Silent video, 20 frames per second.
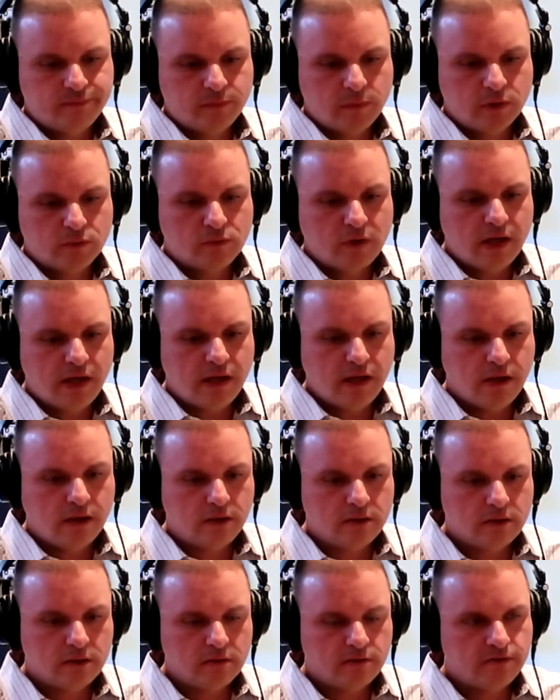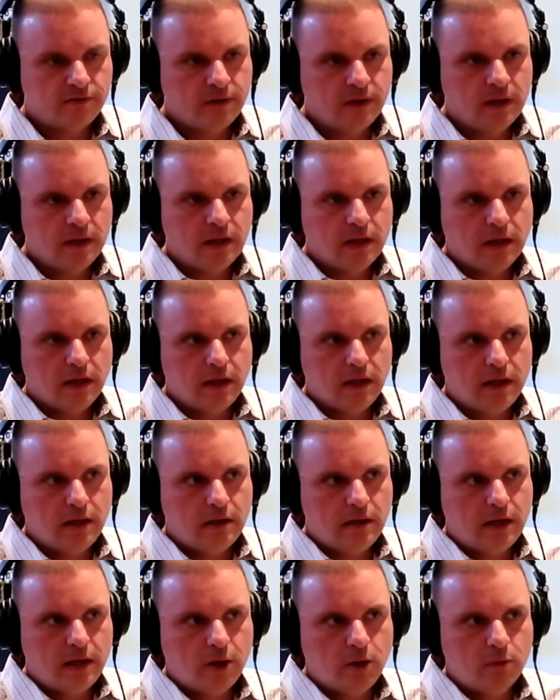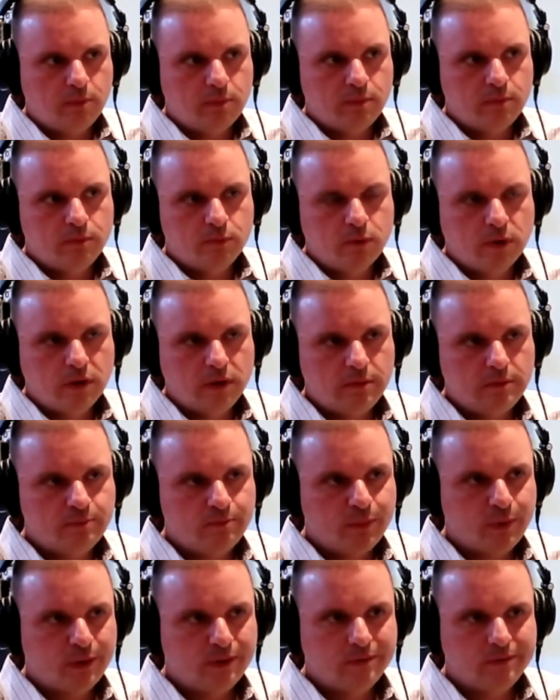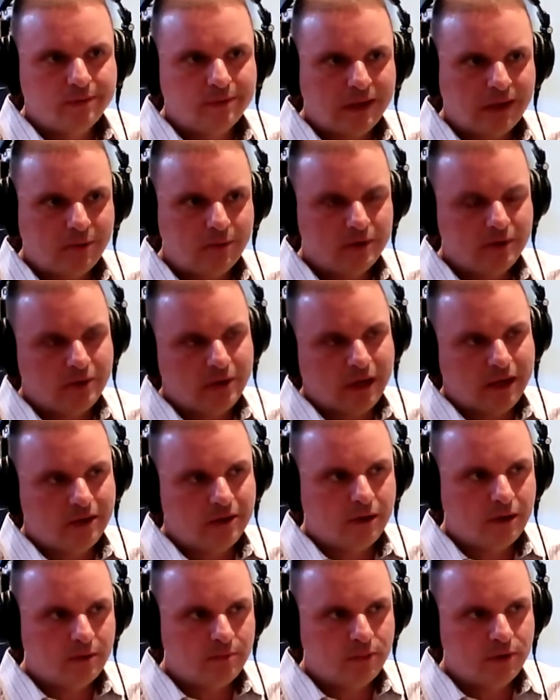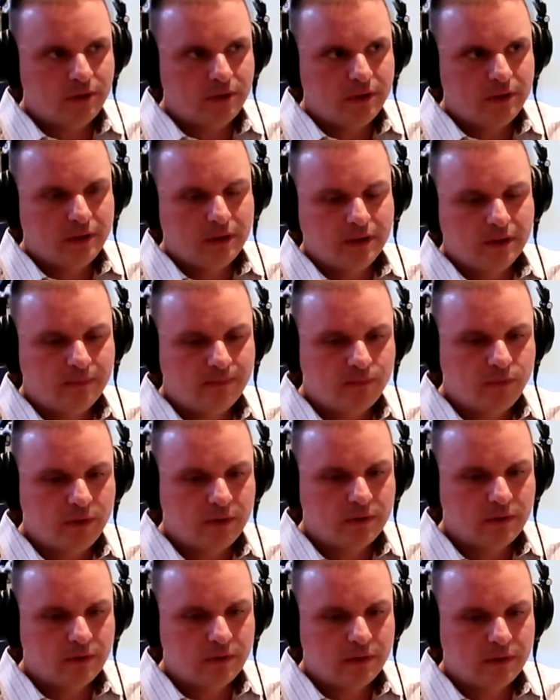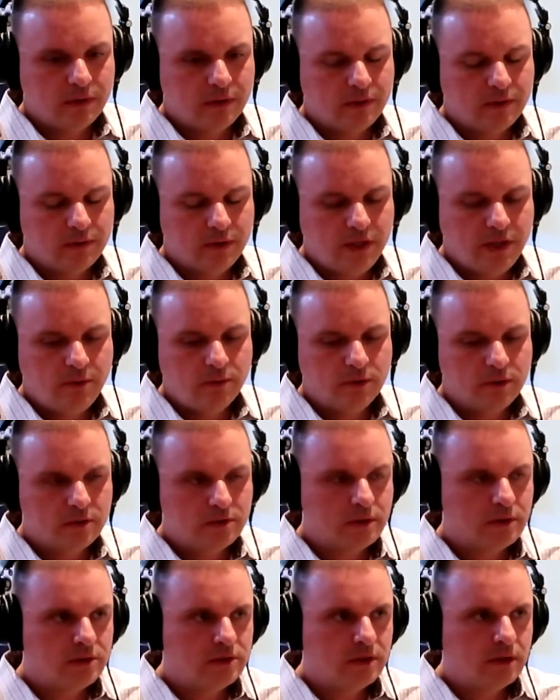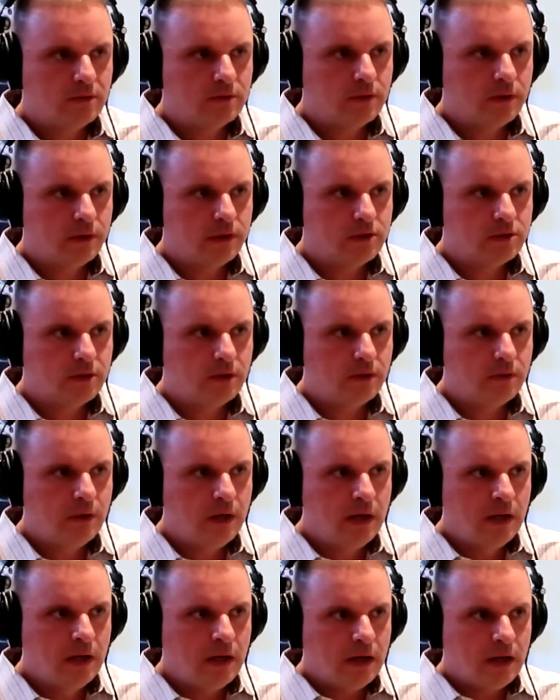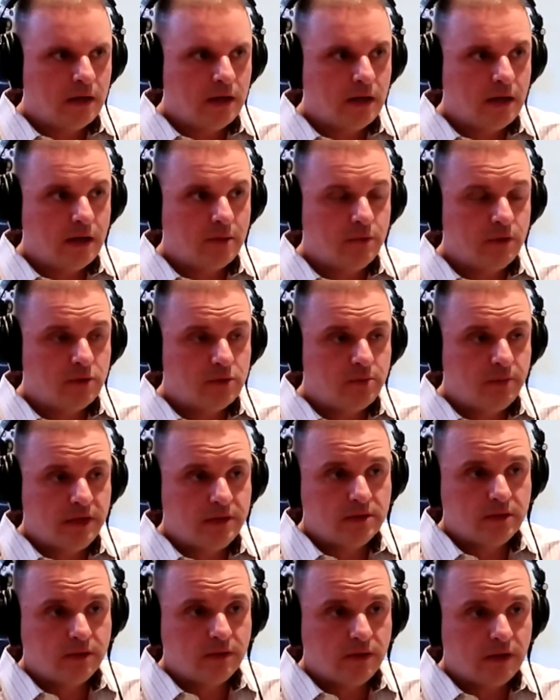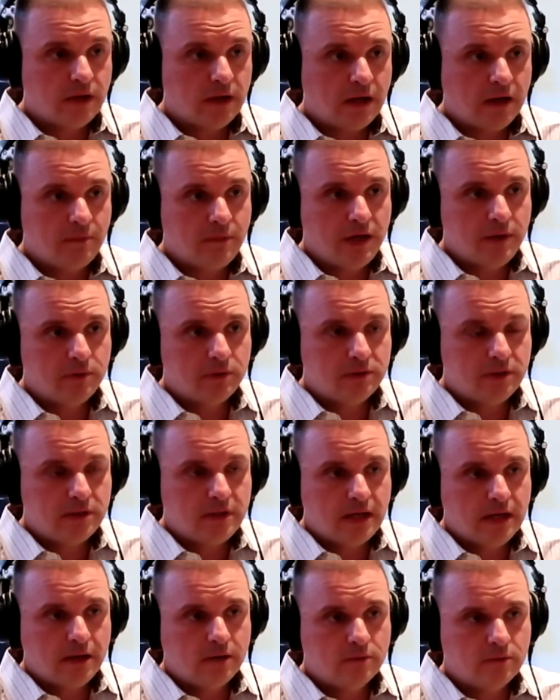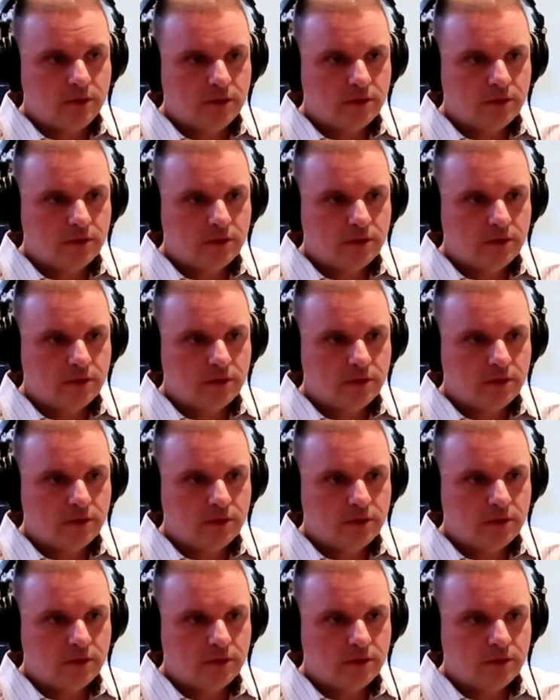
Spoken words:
ranking curve and help really I call putting your keywords on steroids. So so basically I'm able to now,